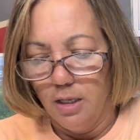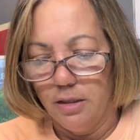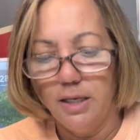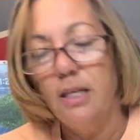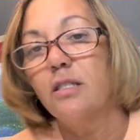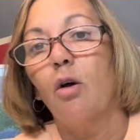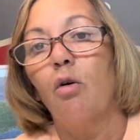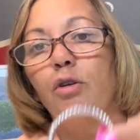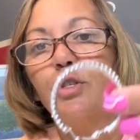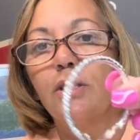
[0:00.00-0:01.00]
These
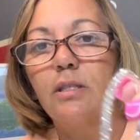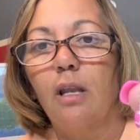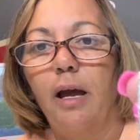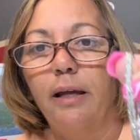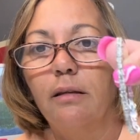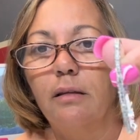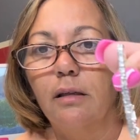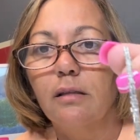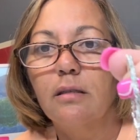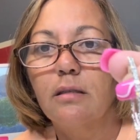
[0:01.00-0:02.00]
are just like
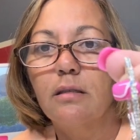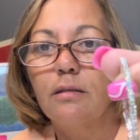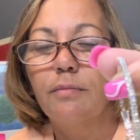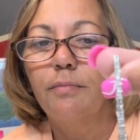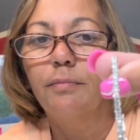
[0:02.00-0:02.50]
this.